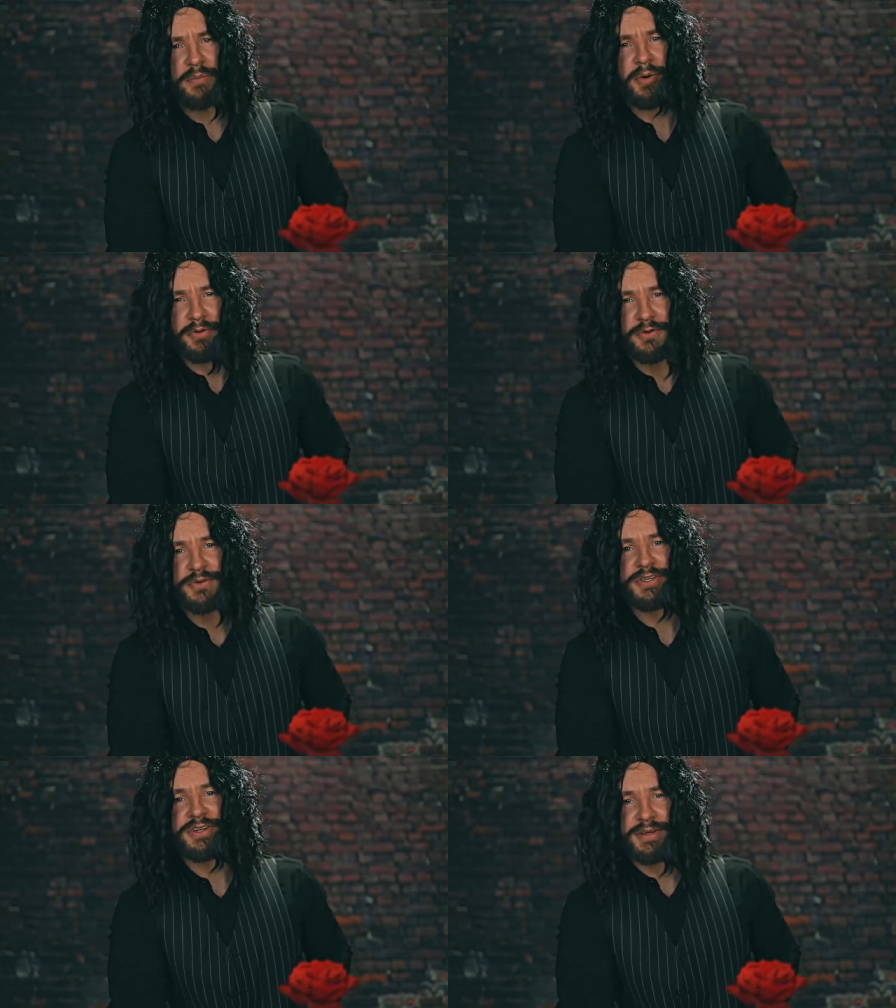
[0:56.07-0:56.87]
upon you
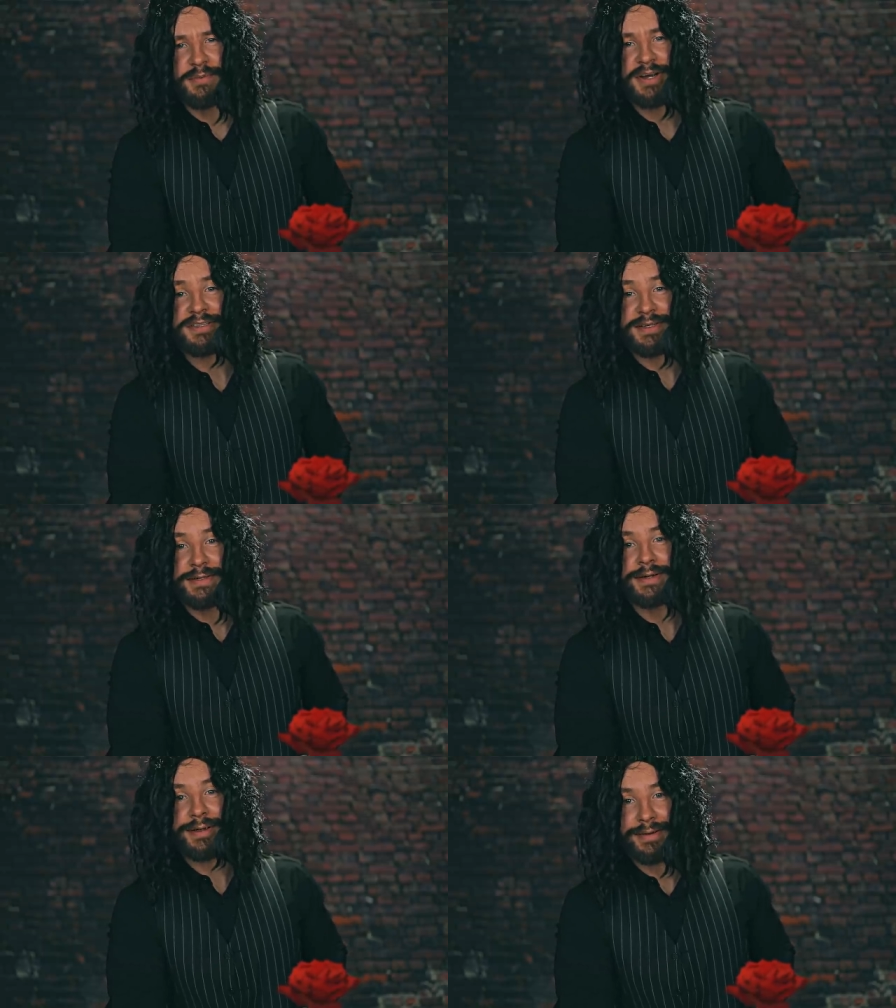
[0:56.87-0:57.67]
today by
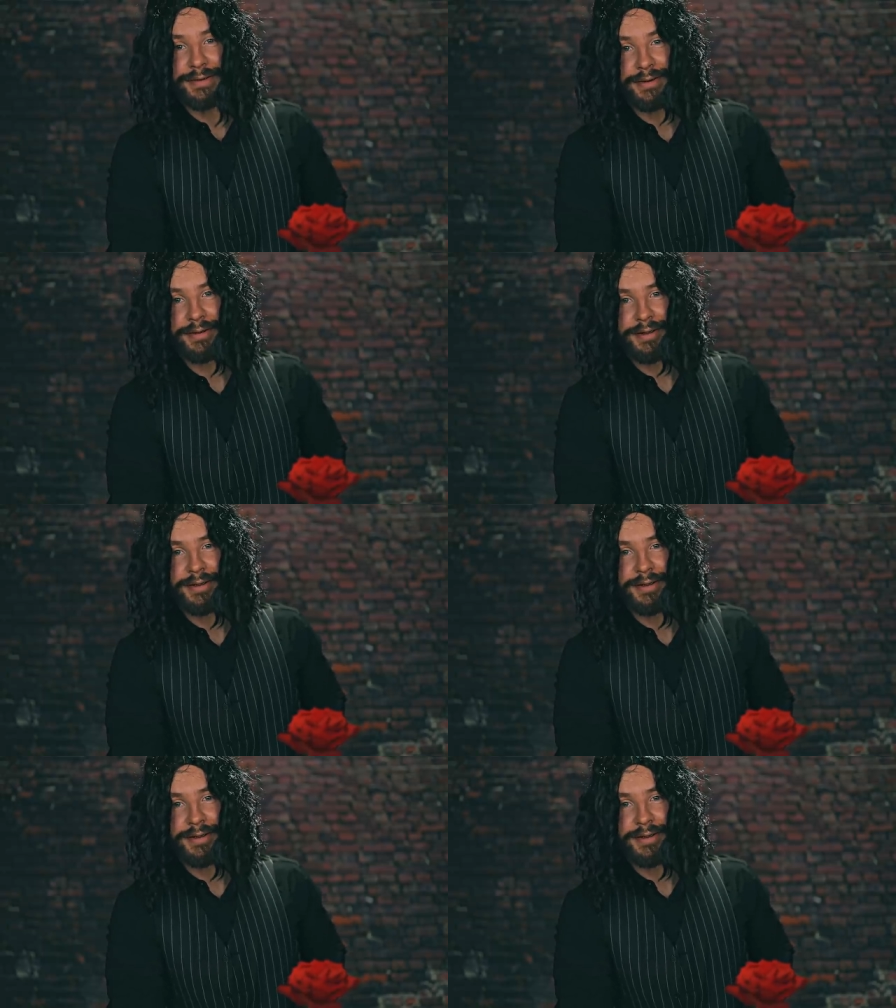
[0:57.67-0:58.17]
sitting here.